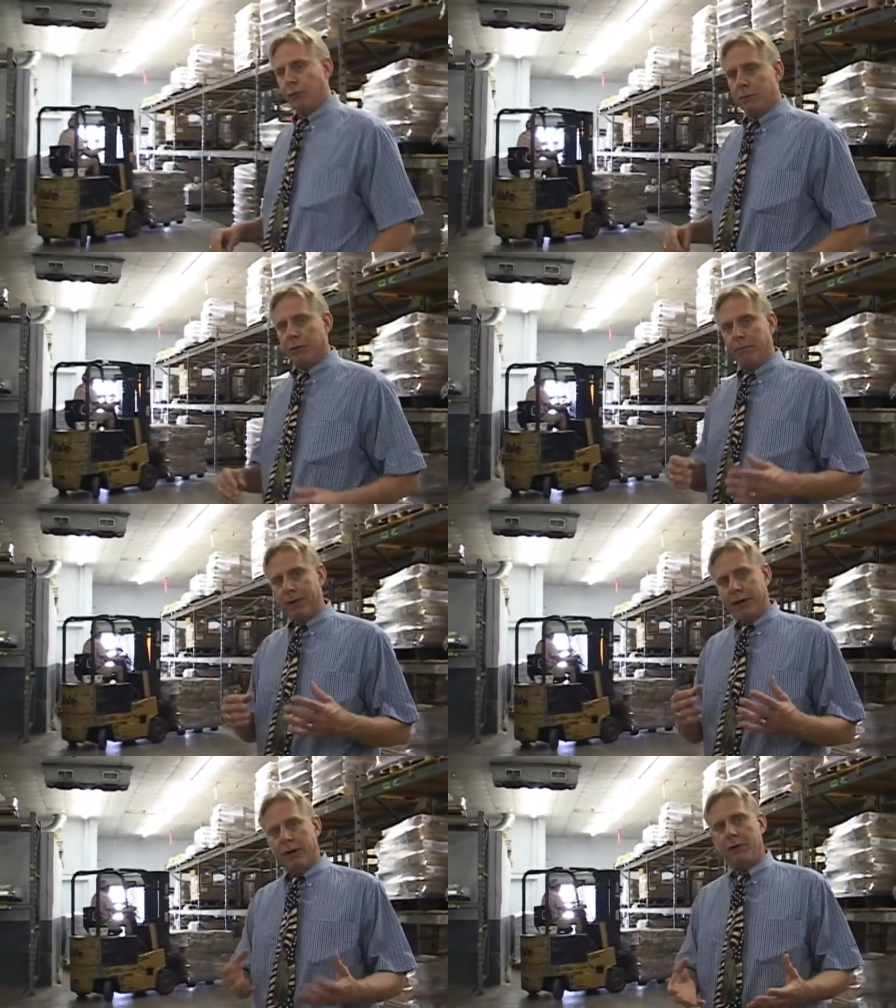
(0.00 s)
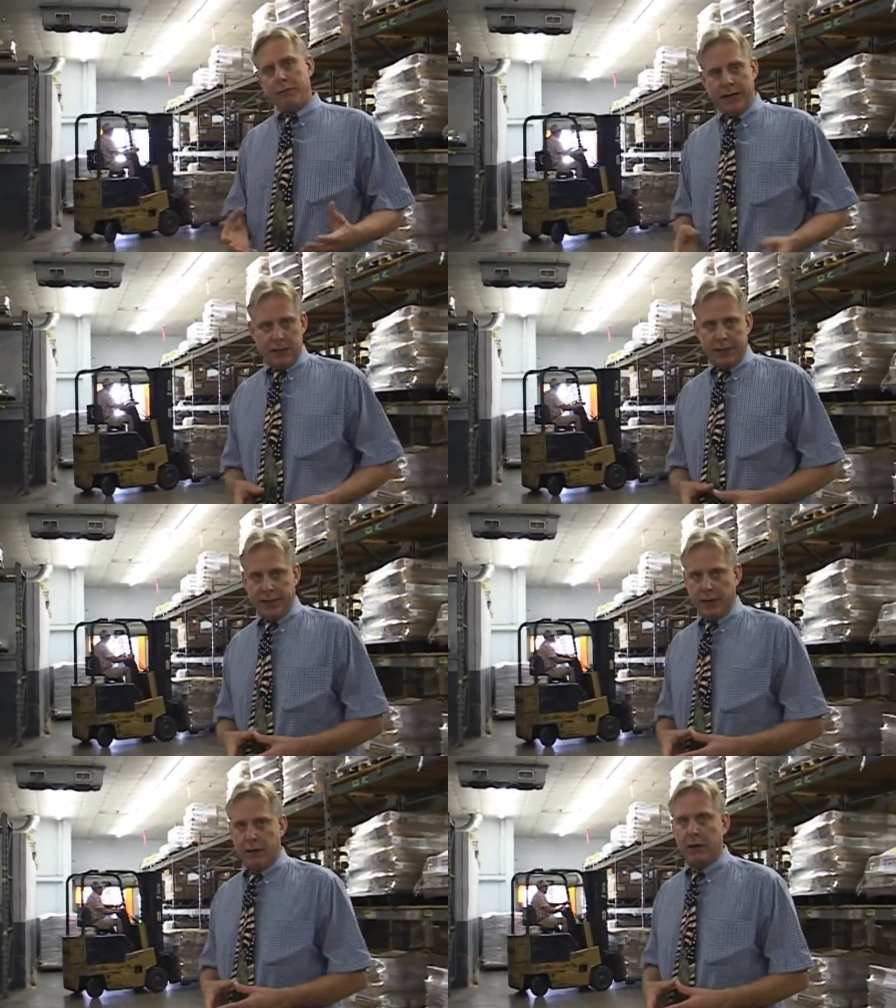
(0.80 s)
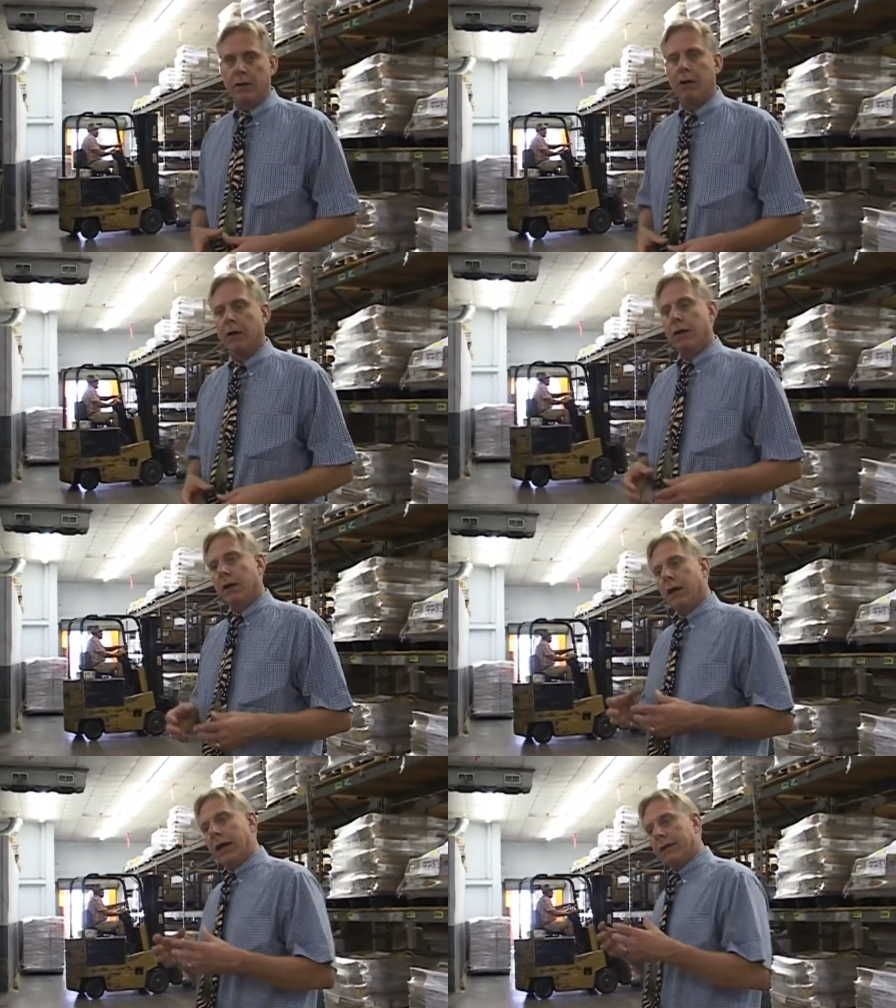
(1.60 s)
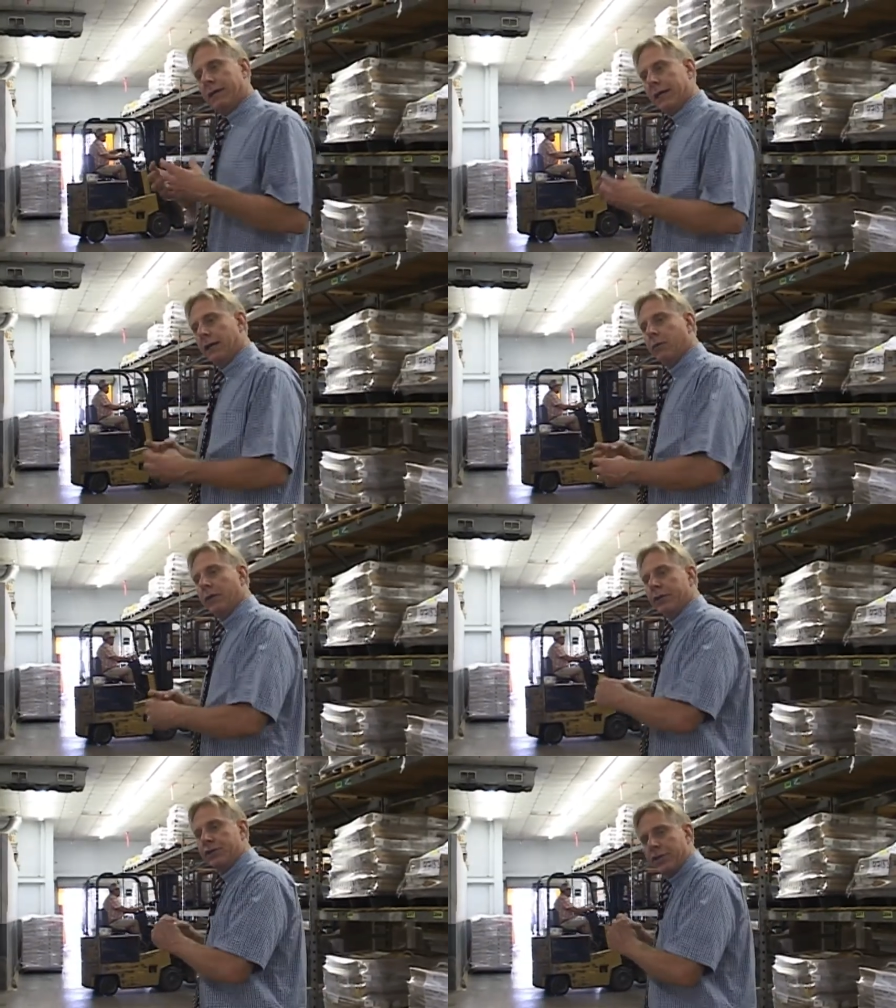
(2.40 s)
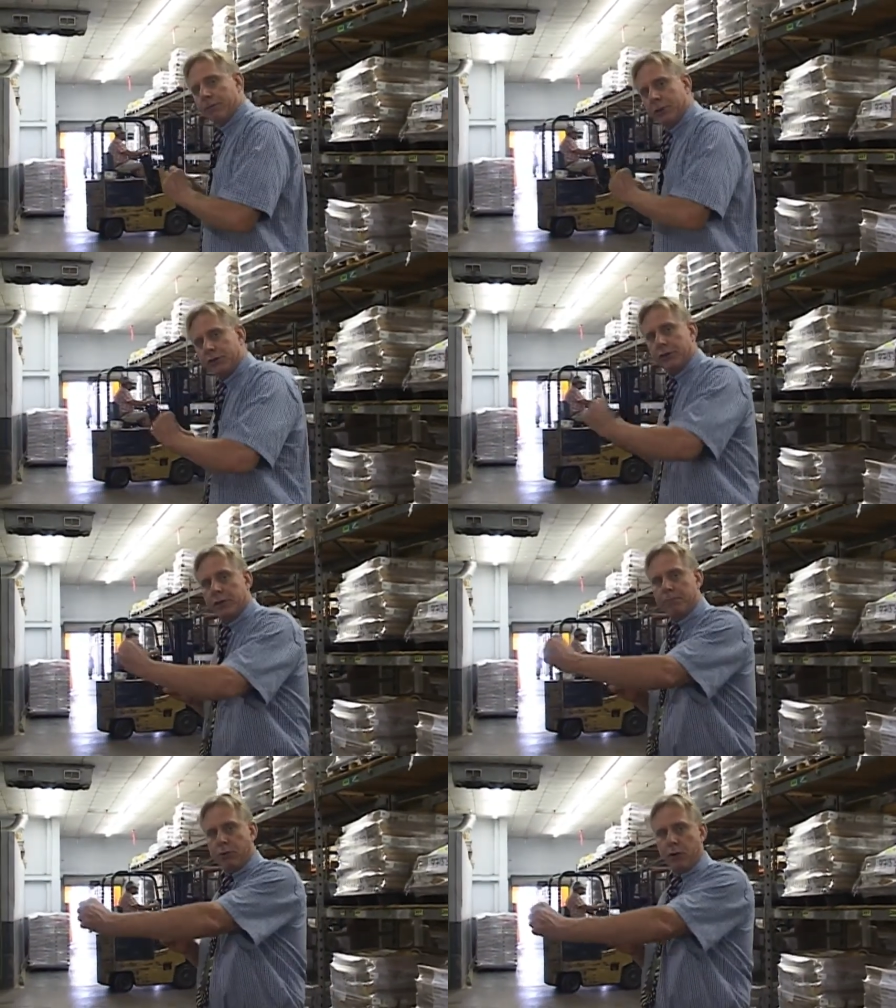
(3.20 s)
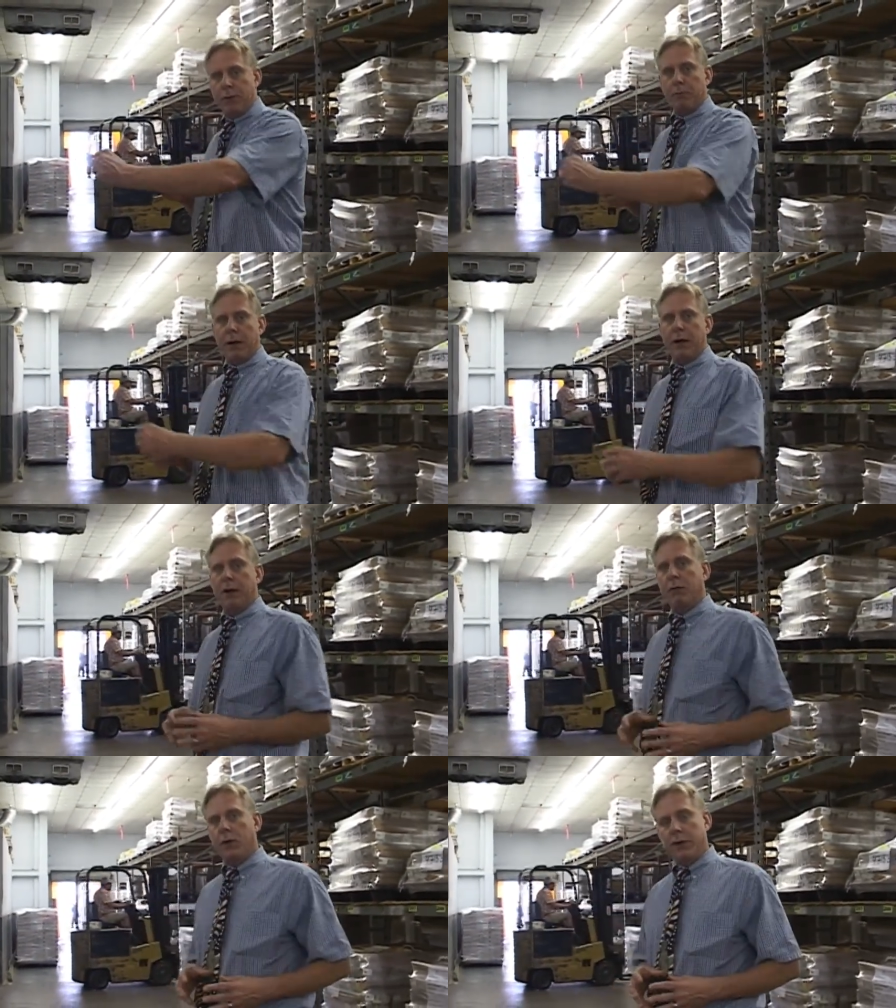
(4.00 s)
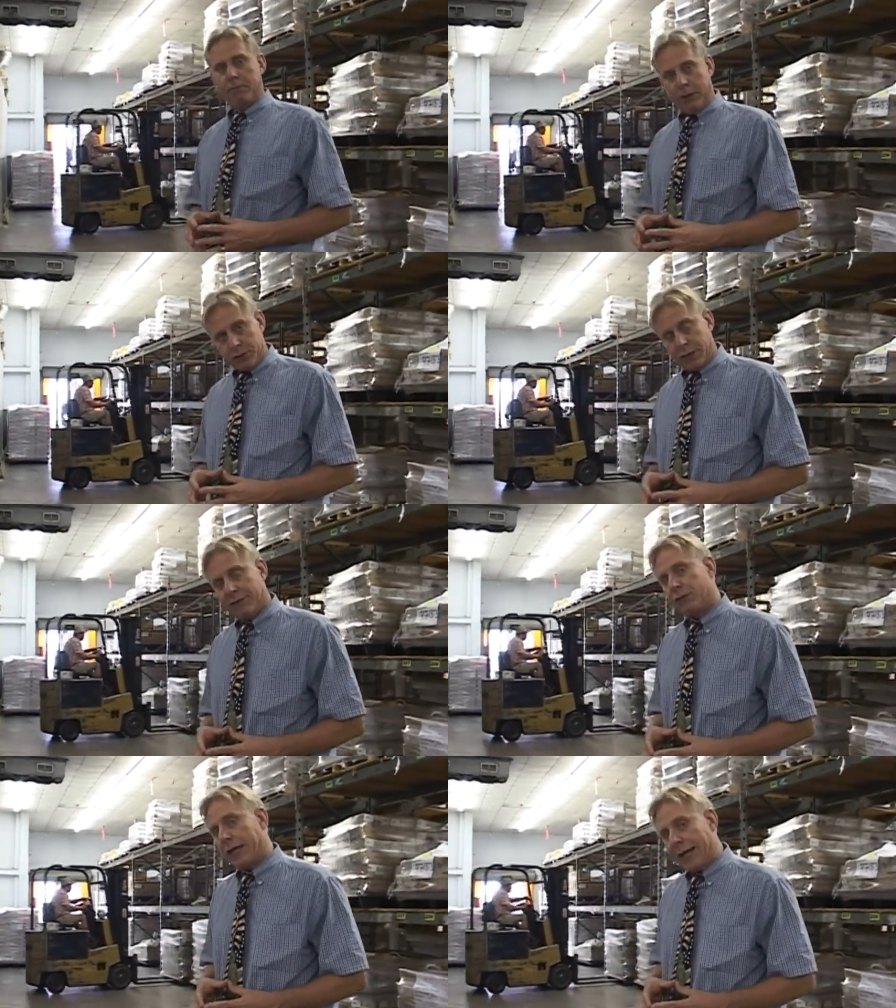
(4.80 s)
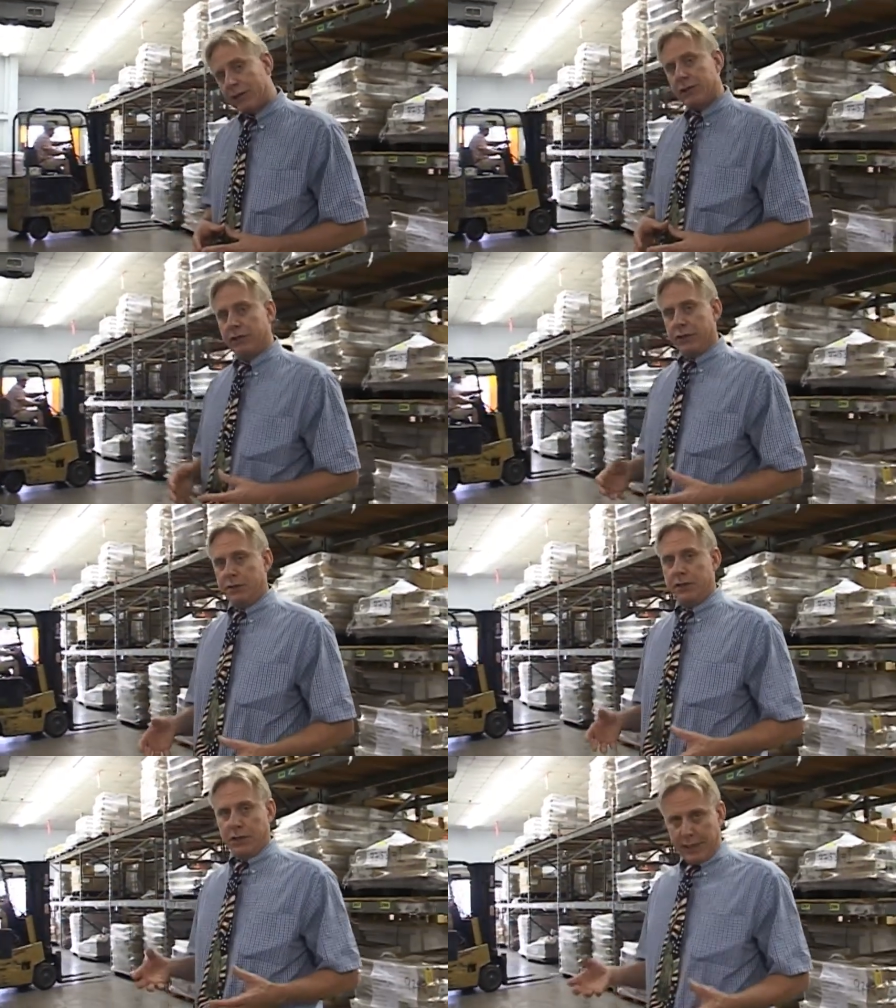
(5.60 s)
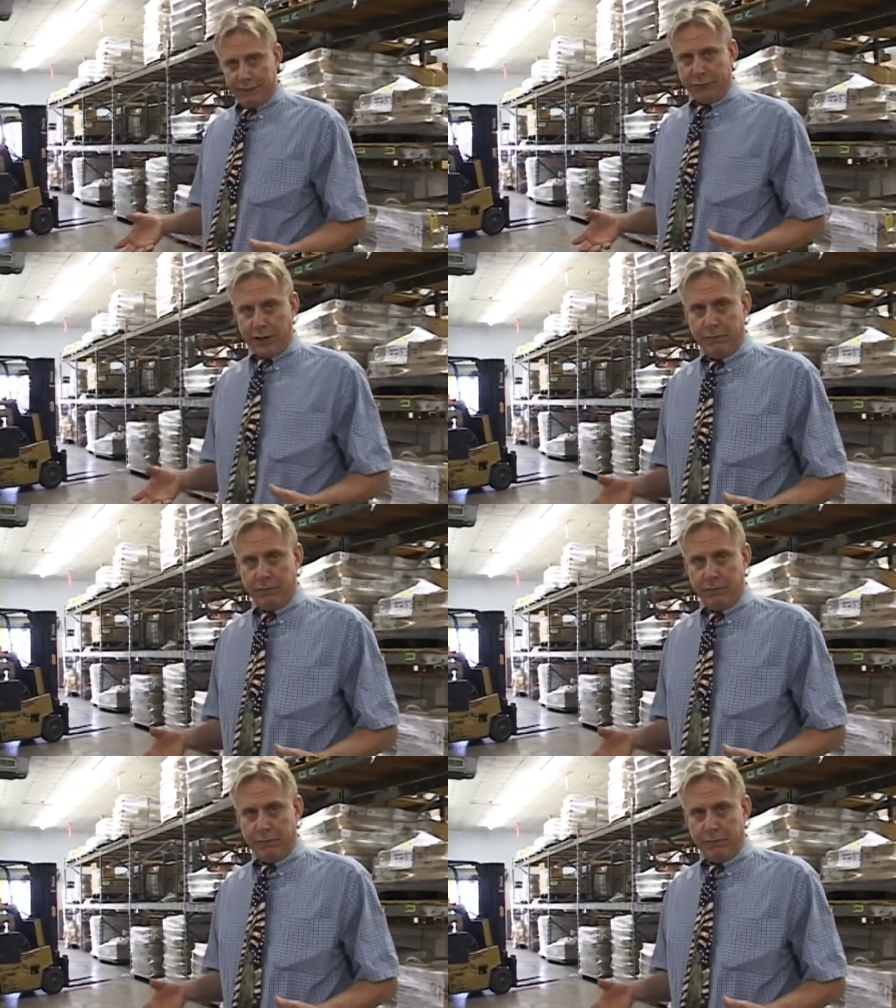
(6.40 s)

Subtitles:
we prepare the mail here, and then we ship it to the point where the post office will actually do the delivery.